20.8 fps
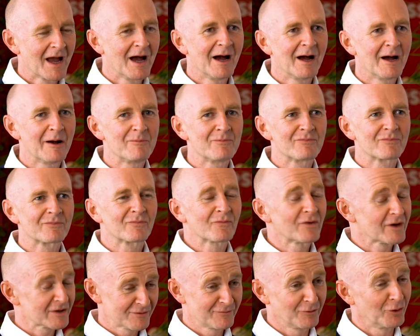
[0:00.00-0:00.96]
Um,
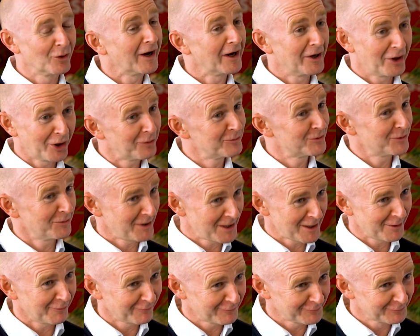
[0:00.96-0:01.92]
first of all, I hope to be
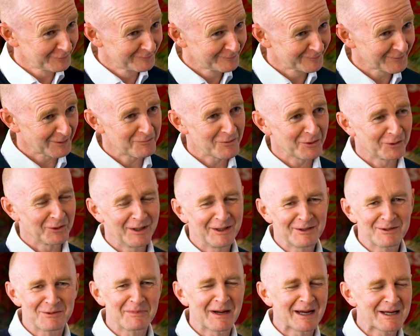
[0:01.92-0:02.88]
helpful. I'm not
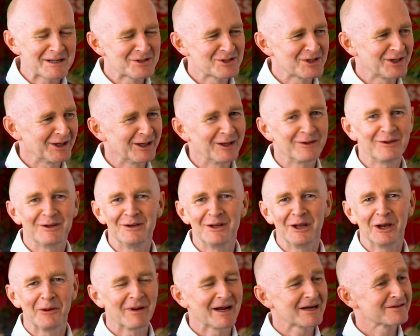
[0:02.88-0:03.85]
here to bash uh, the
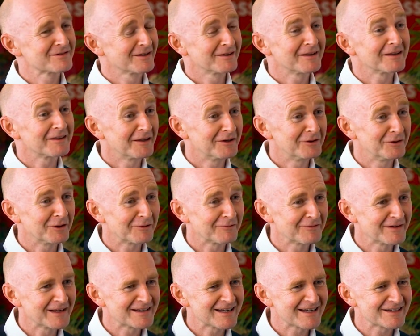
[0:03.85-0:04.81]
neobanks. I think they're doing a
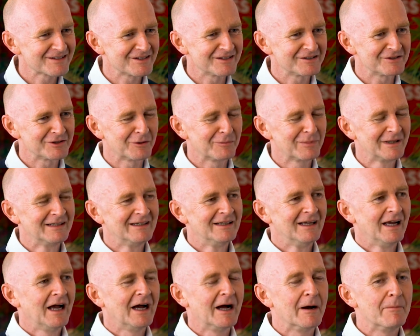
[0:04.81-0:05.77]
fantastic job.
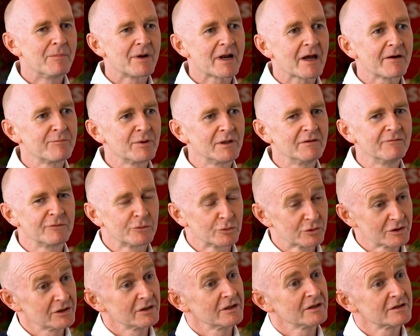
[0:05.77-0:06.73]
Um, but I've been
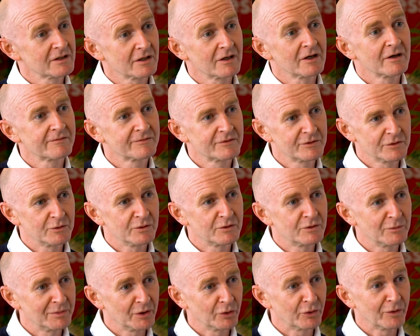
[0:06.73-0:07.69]
fortunate enough to,
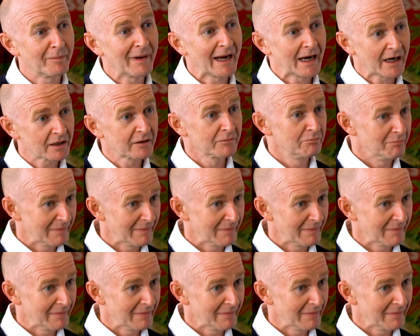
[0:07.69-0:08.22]
to build a bank